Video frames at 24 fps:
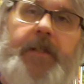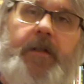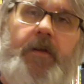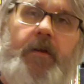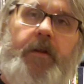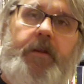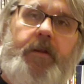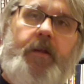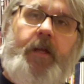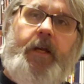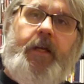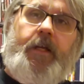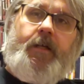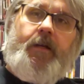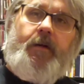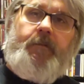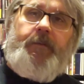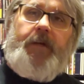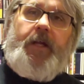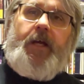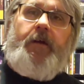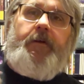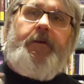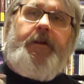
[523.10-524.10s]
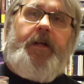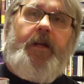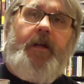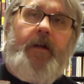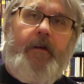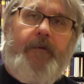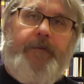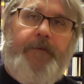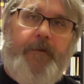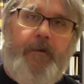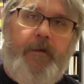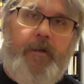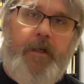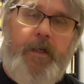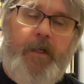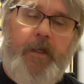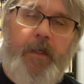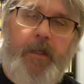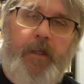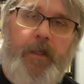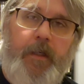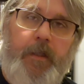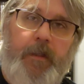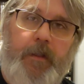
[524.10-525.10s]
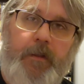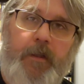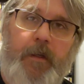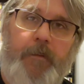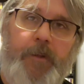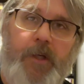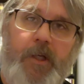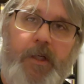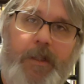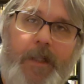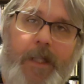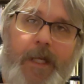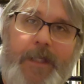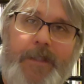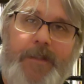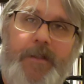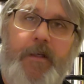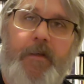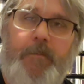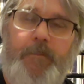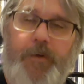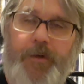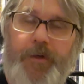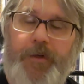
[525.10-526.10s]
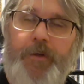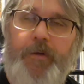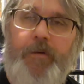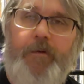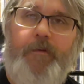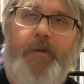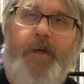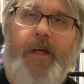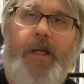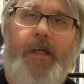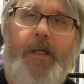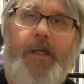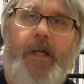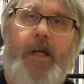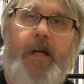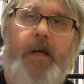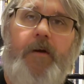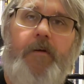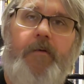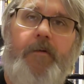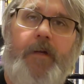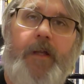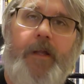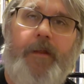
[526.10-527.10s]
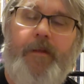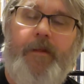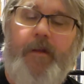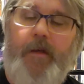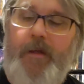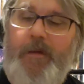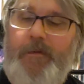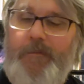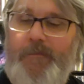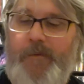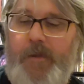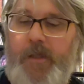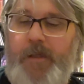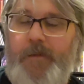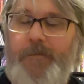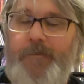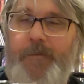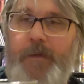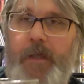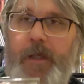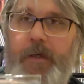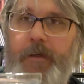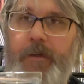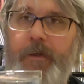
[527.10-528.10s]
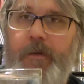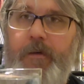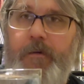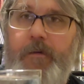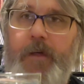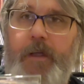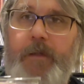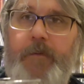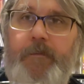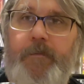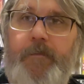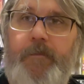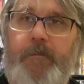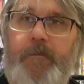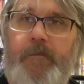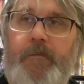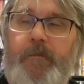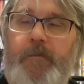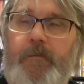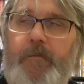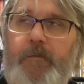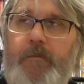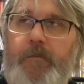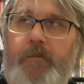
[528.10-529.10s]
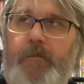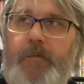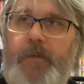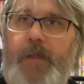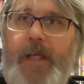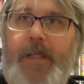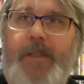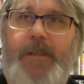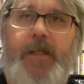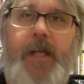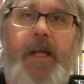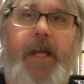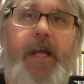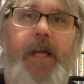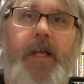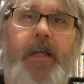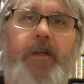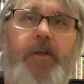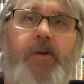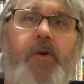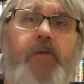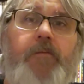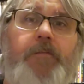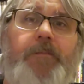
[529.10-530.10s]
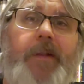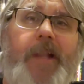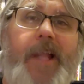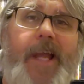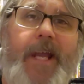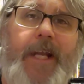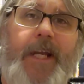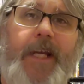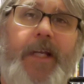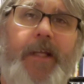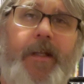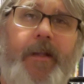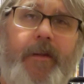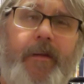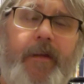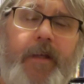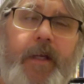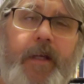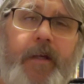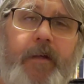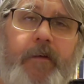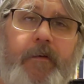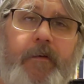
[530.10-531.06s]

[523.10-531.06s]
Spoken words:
so I thought I'd come down here for... I'm on glass number 2 right now, and I thought, well, I don't know. They say don't plan anything